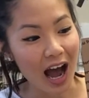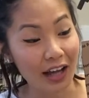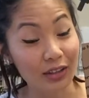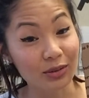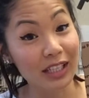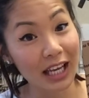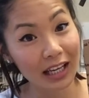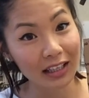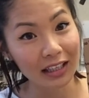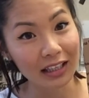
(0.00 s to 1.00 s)
I use
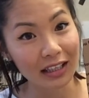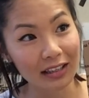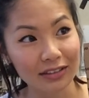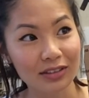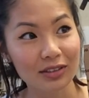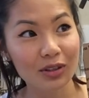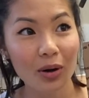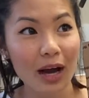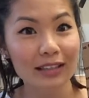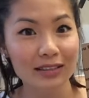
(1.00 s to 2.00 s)
candy, you
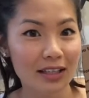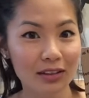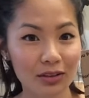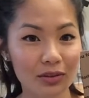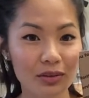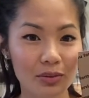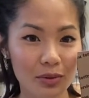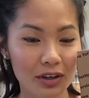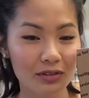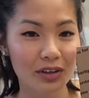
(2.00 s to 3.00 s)
know, as like a little
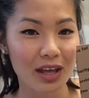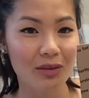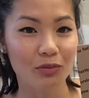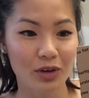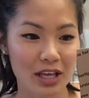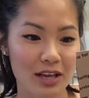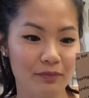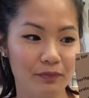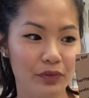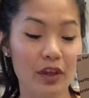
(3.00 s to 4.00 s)
reward for them
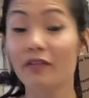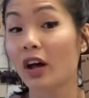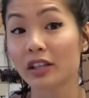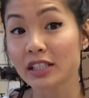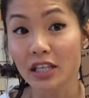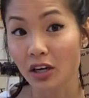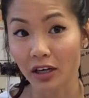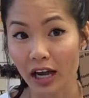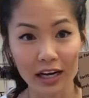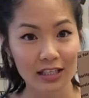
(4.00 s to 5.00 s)
when they
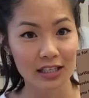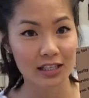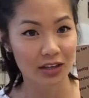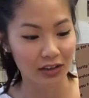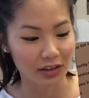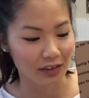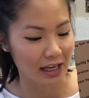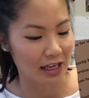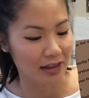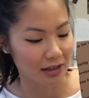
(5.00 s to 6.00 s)
volunteer. Not necessarily if
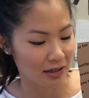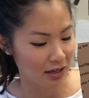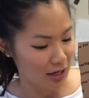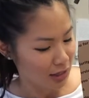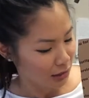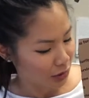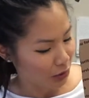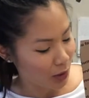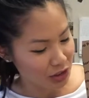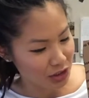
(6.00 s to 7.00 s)
they get the
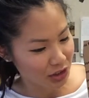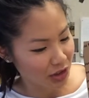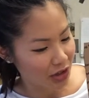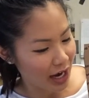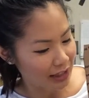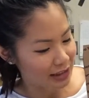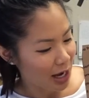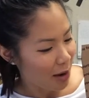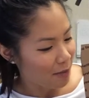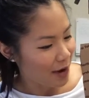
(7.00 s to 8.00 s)
question correct,
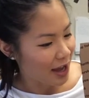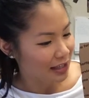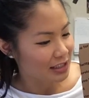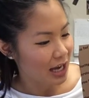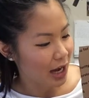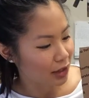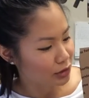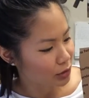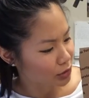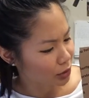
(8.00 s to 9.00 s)
but I
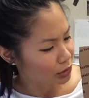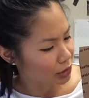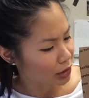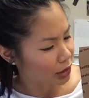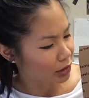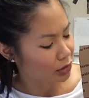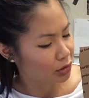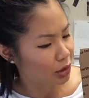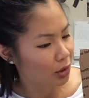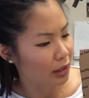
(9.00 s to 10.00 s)
also told her,
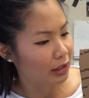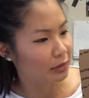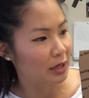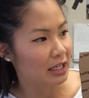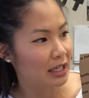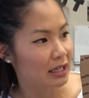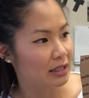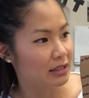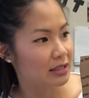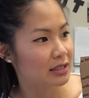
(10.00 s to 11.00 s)
you know, a lot of my
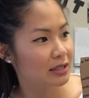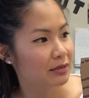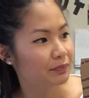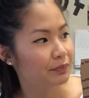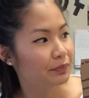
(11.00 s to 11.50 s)
kids,